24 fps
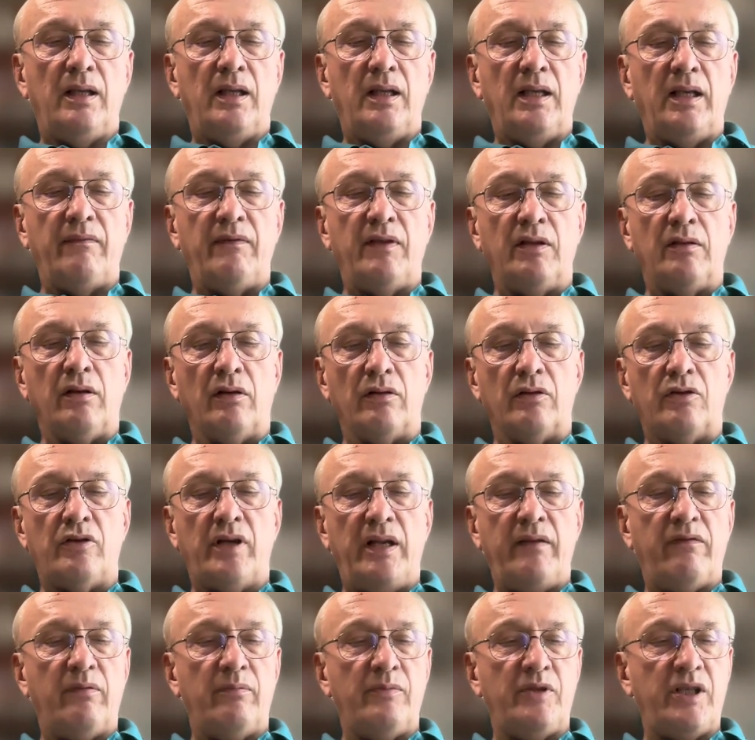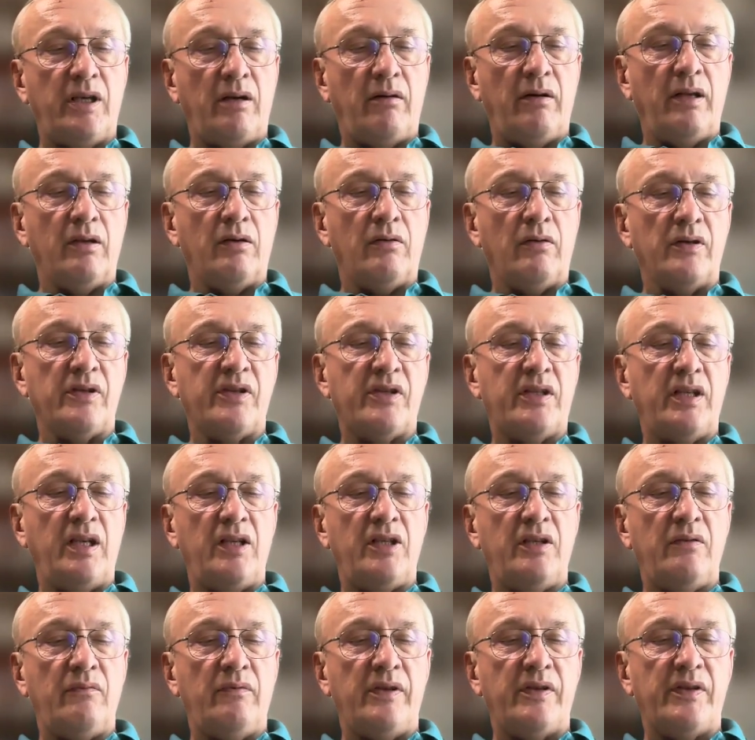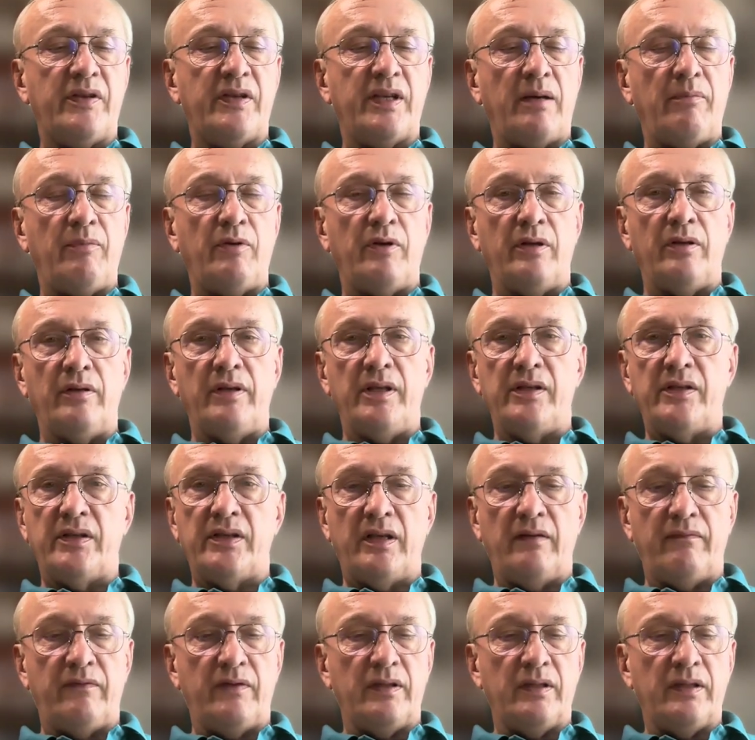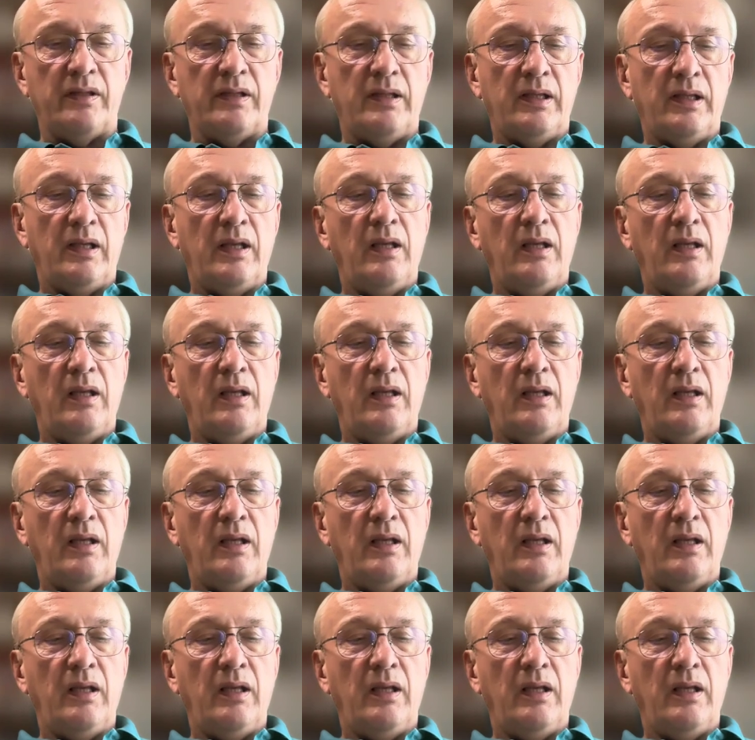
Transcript: 11 o'clock train from Charing Cross Station with Saburo, his servant.